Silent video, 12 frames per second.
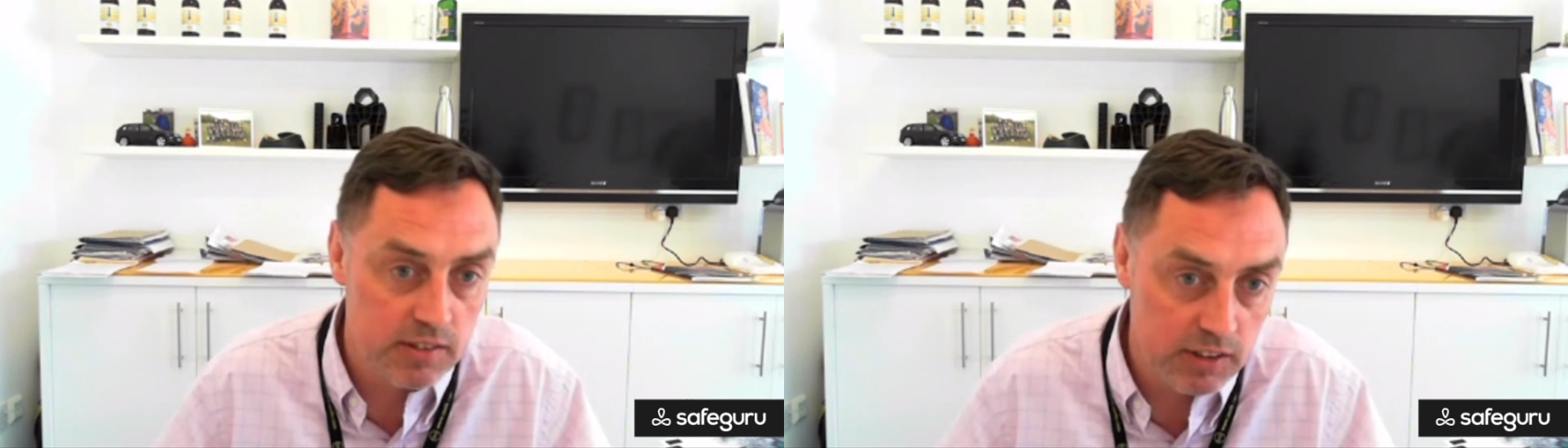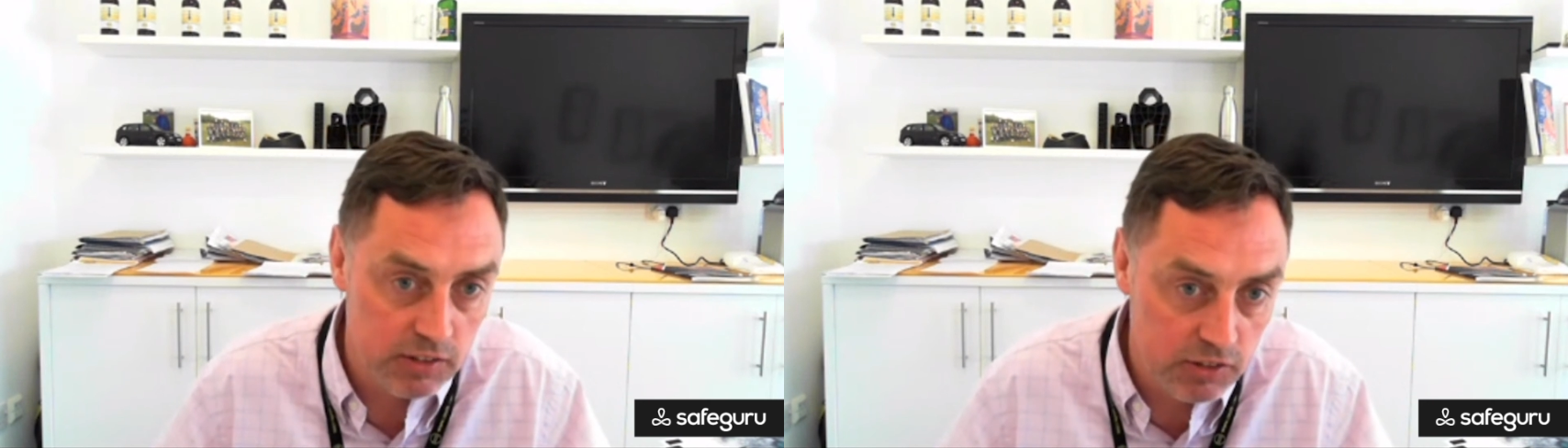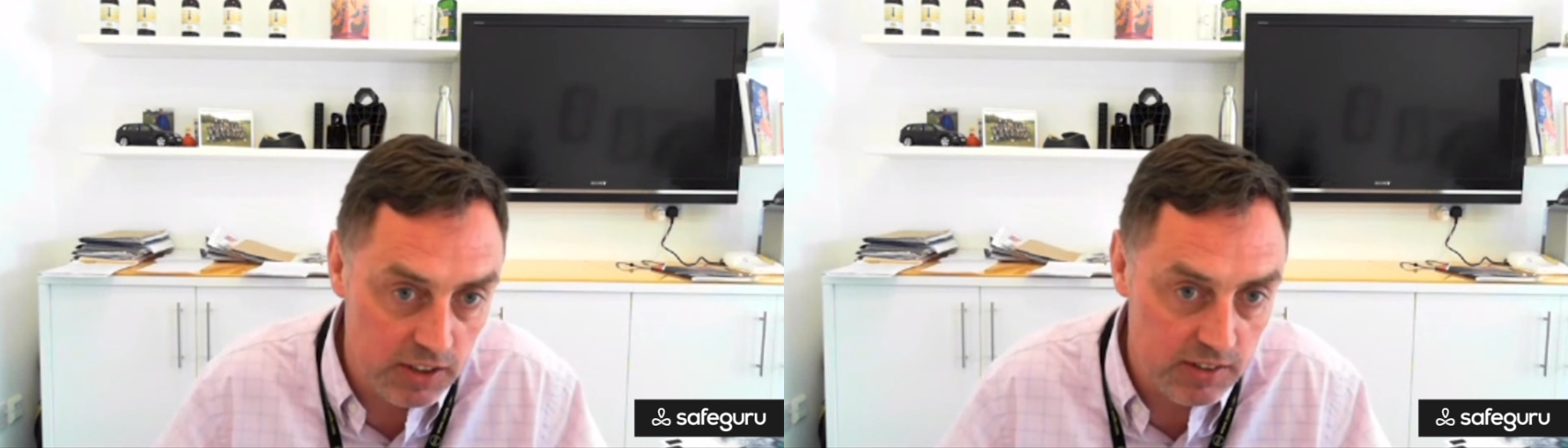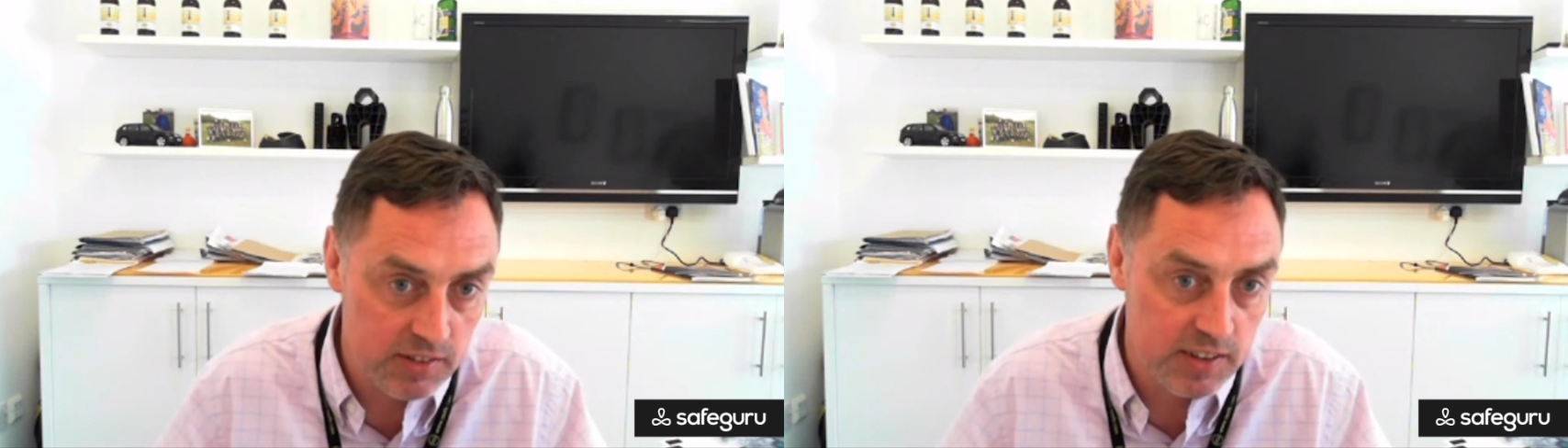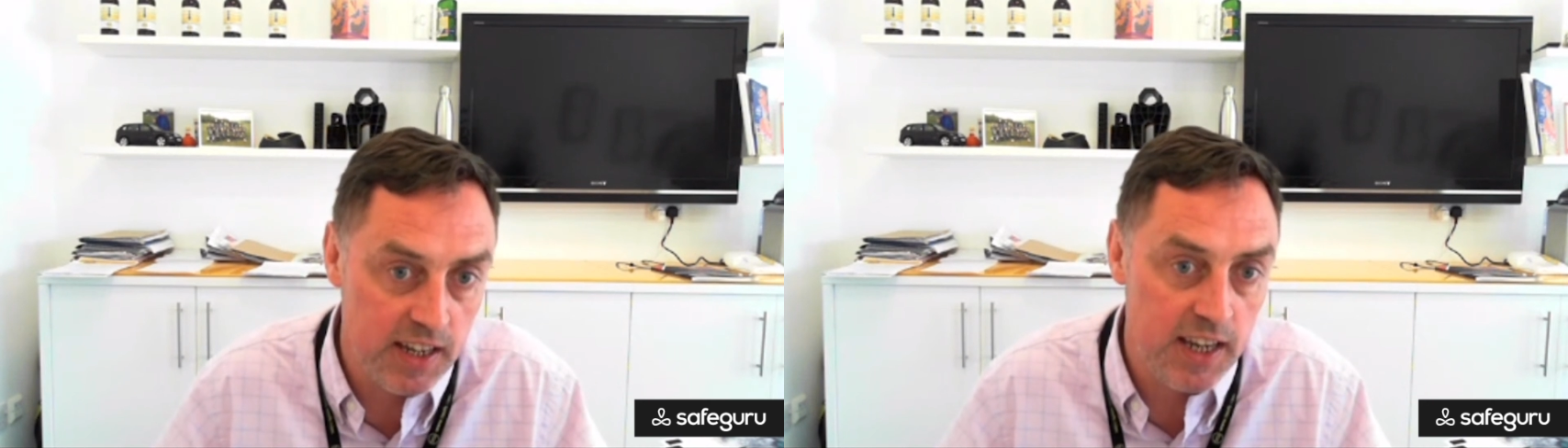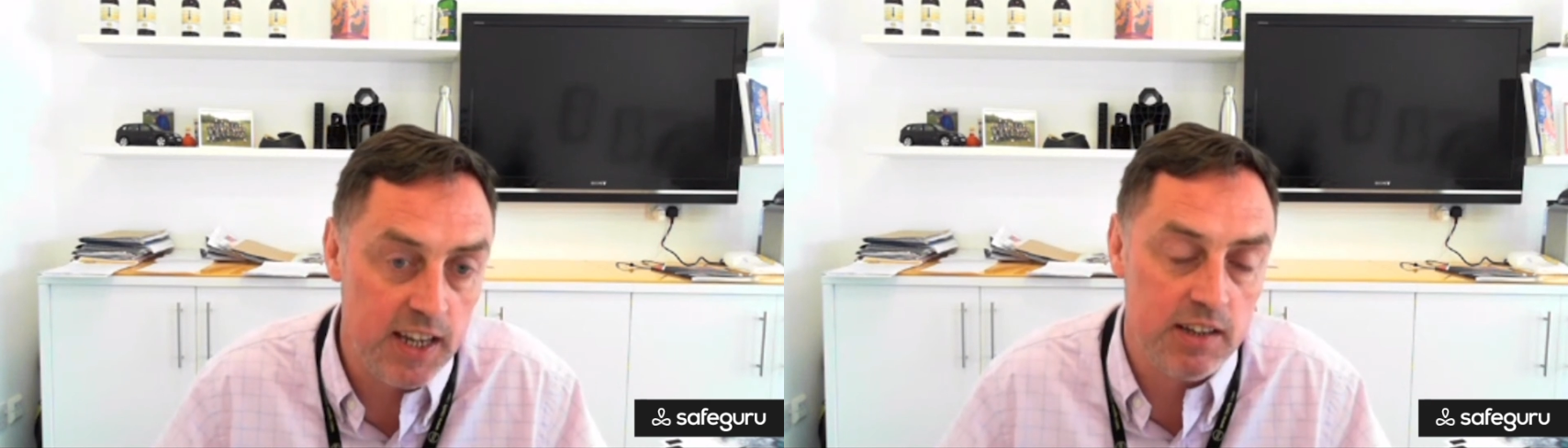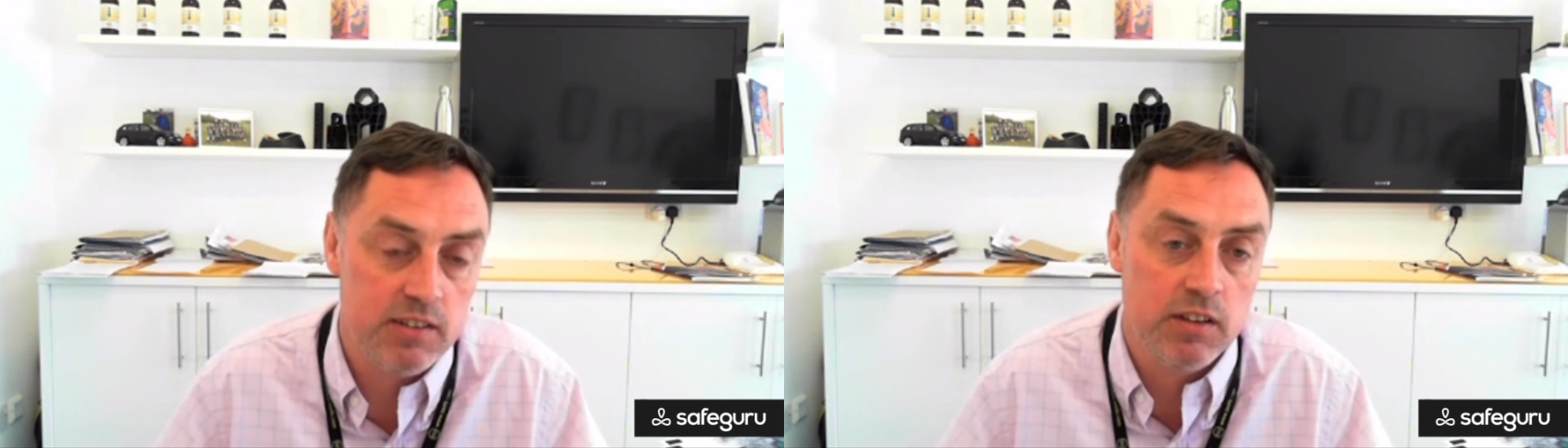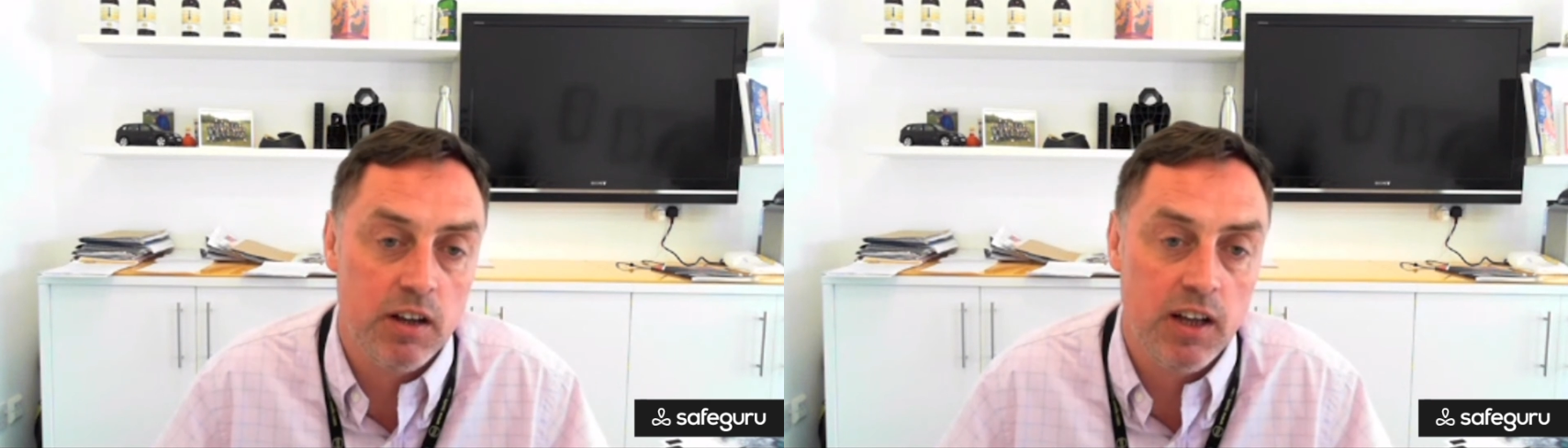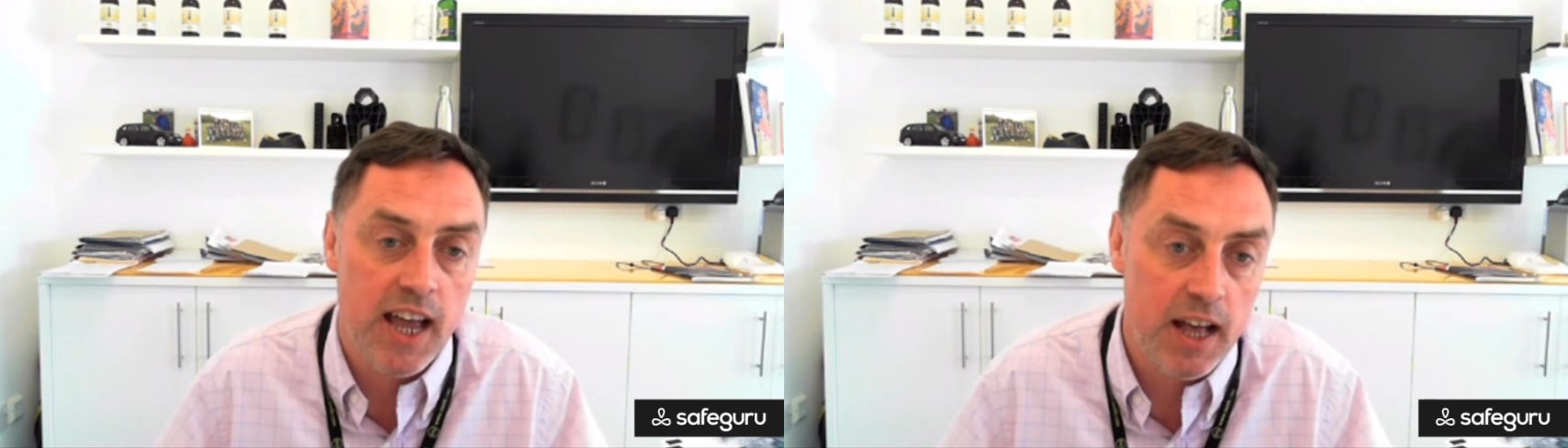such as
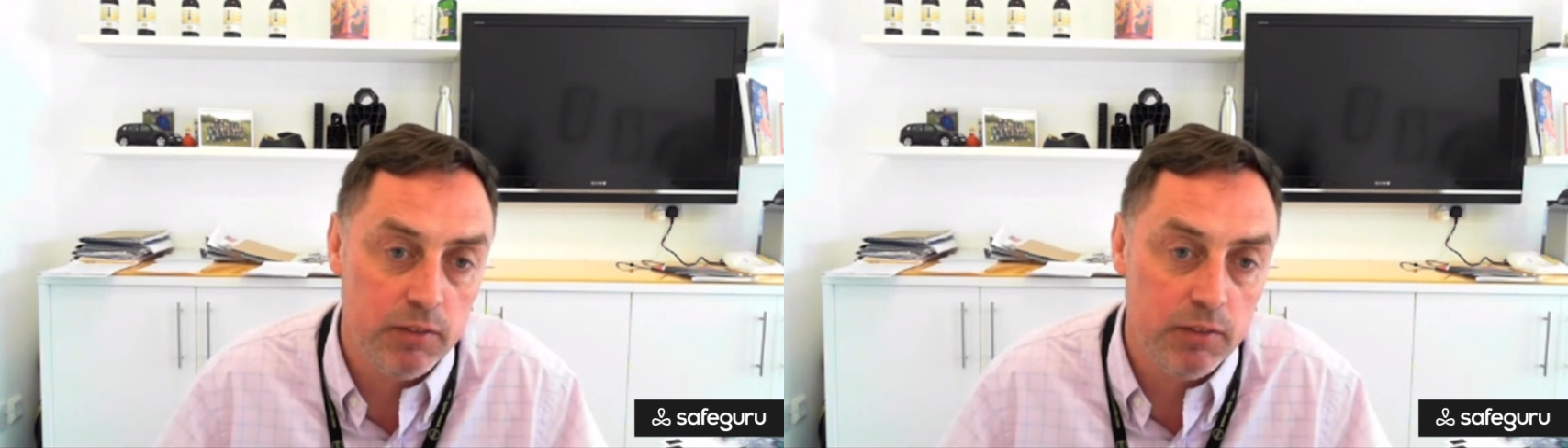logistics